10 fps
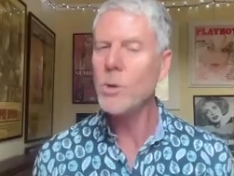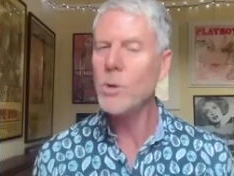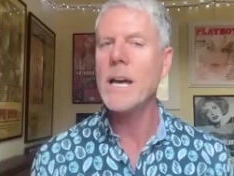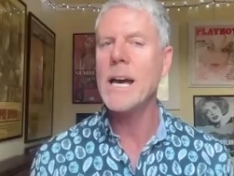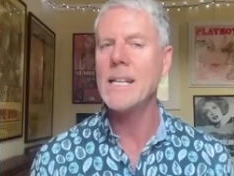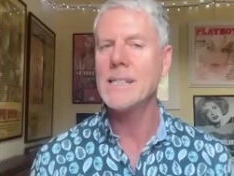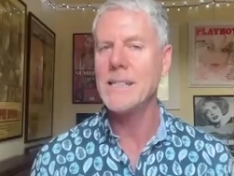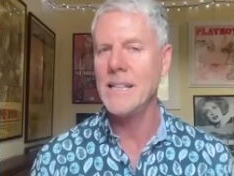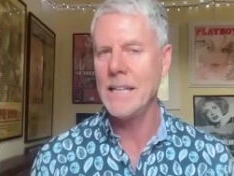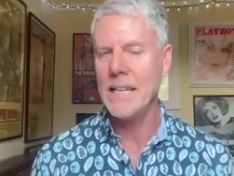you were cast
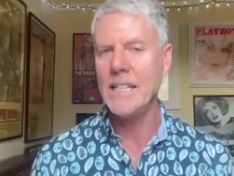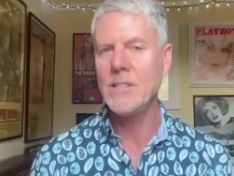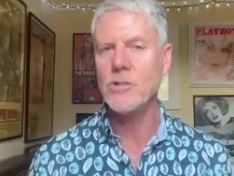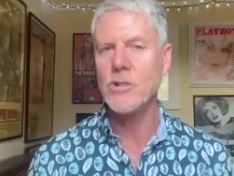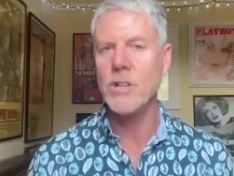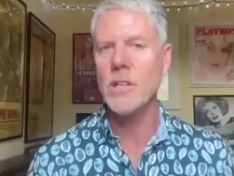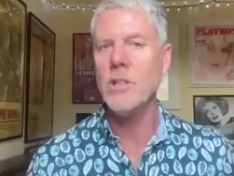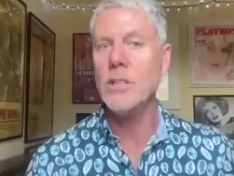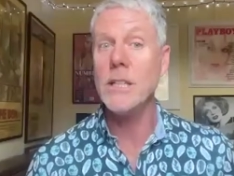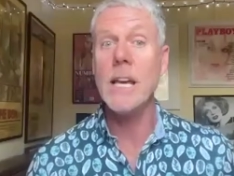in East Street, you
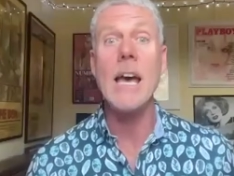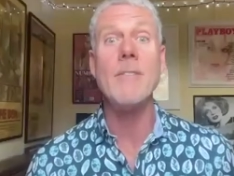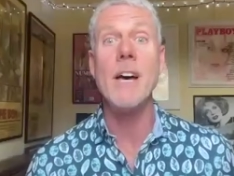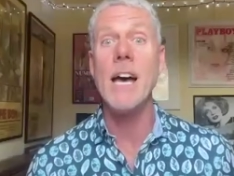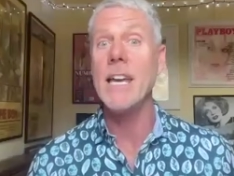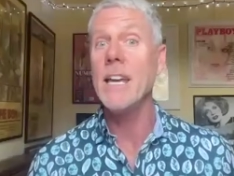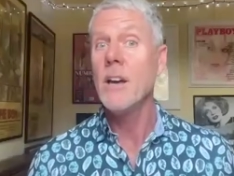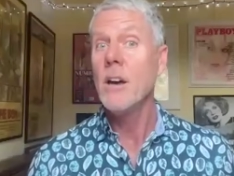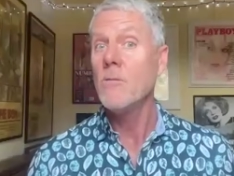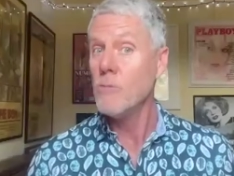did have a
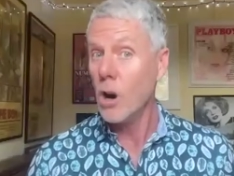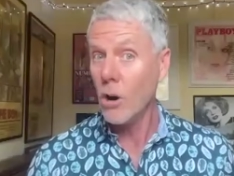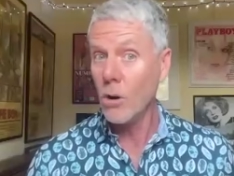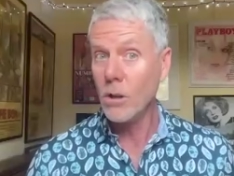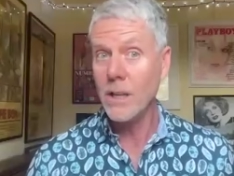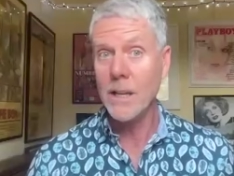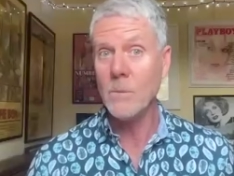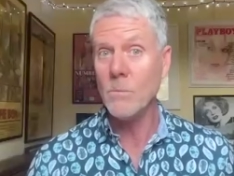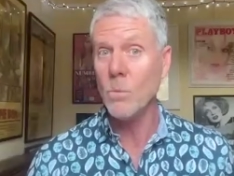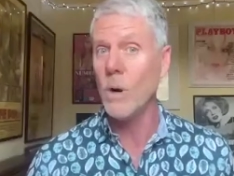role
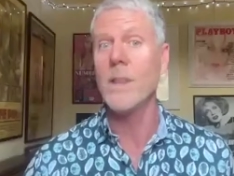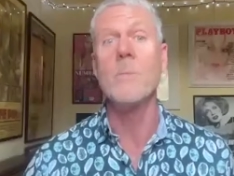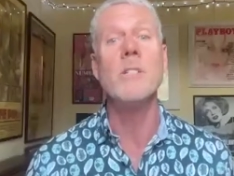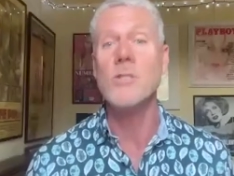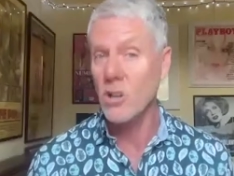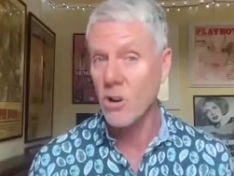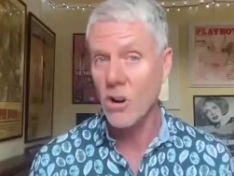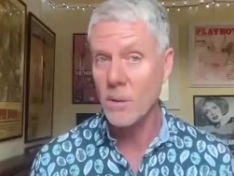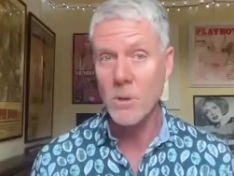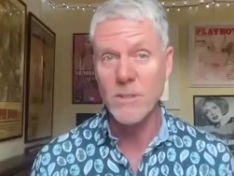in one of the most
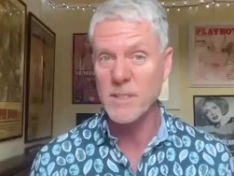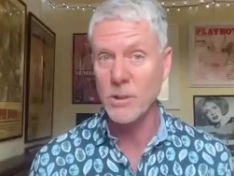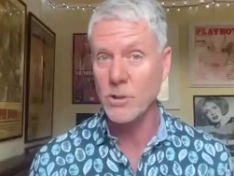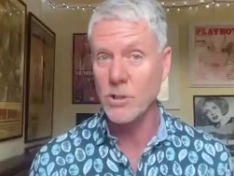iconic movies of all